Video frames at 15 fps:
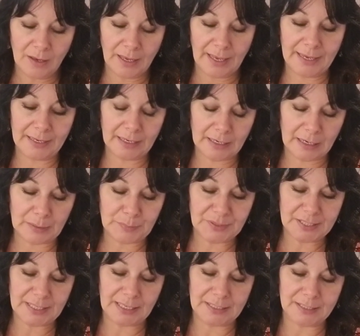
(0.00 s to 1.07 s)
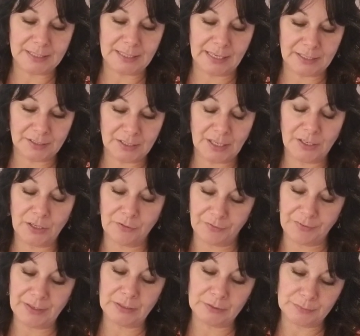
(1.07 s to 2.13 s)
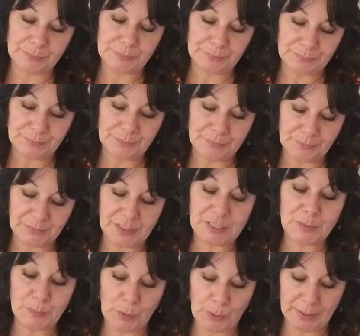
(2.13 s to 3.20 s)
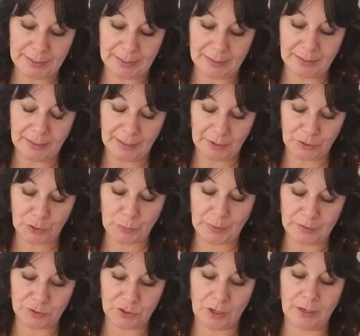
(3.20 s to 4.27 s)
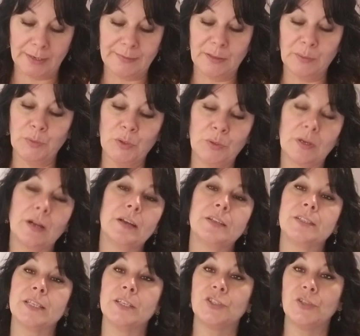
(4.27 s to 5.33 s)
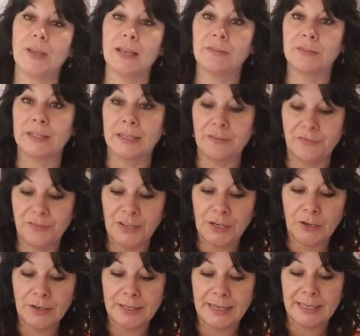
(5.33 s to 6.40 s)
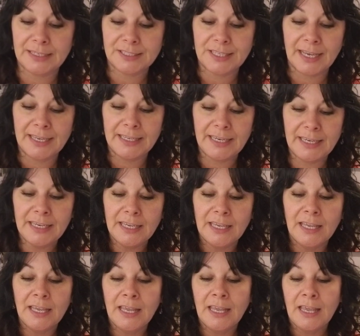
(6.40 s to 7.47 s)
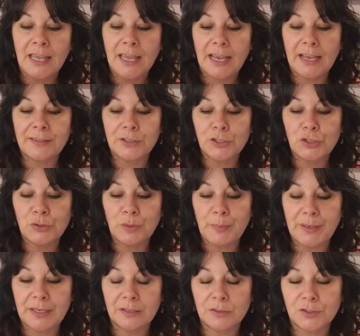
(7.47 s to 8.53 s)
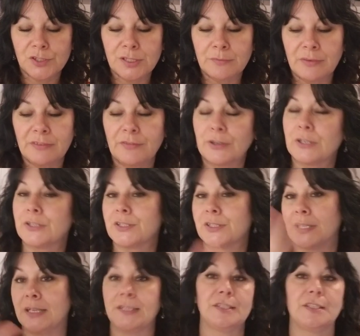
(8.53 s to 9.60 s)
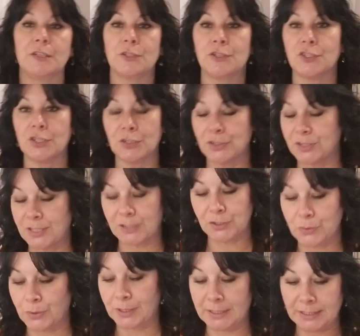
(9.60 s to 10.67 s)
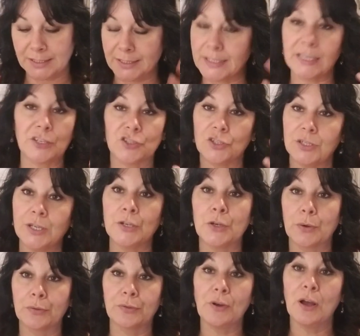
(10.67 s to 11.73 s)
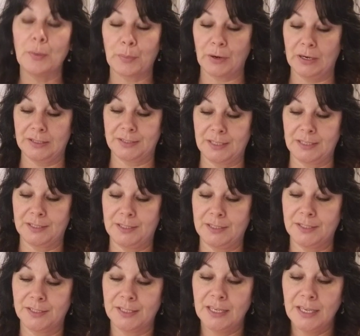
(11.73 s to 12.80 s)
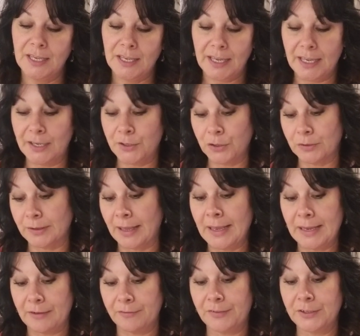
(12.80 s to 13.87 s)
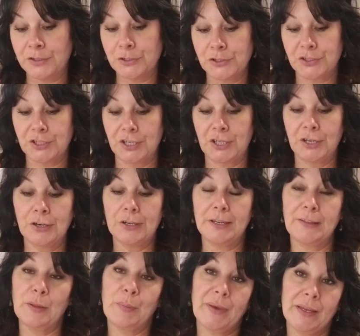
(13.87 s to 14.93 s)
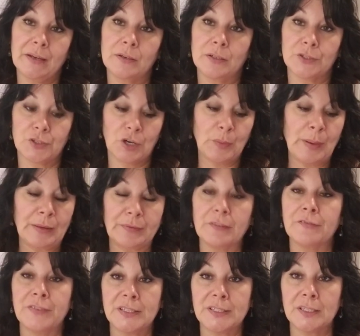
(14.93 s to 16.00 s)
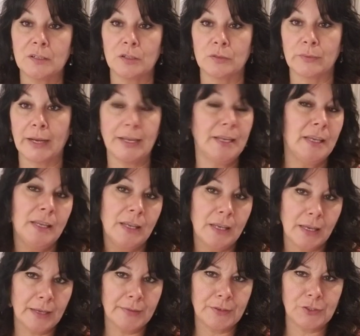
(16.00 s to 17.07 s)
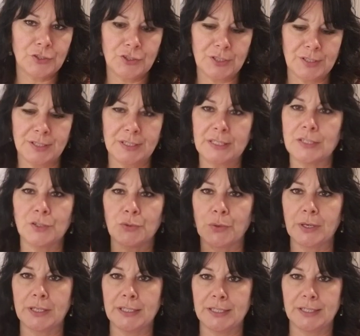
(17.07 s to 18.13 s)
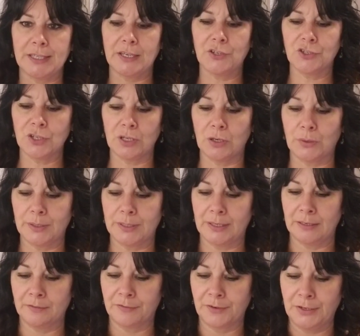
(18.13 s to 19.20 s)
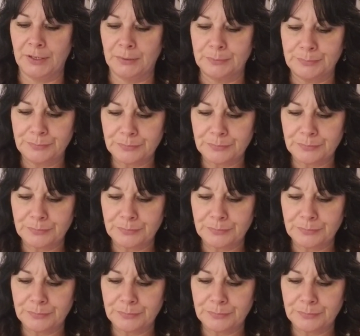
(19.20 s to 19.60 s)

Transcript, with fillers: Eight of Cups says that uh, you feel disappointed and you're withdrawing. The Moon card says you have a lot of fear and anxiety. And the Two of Pentacles in reverse says there's just disorganization in your thought processes, in your life, in your security. The Pentacles are about the physical, right? And there's just disorganization going on for you.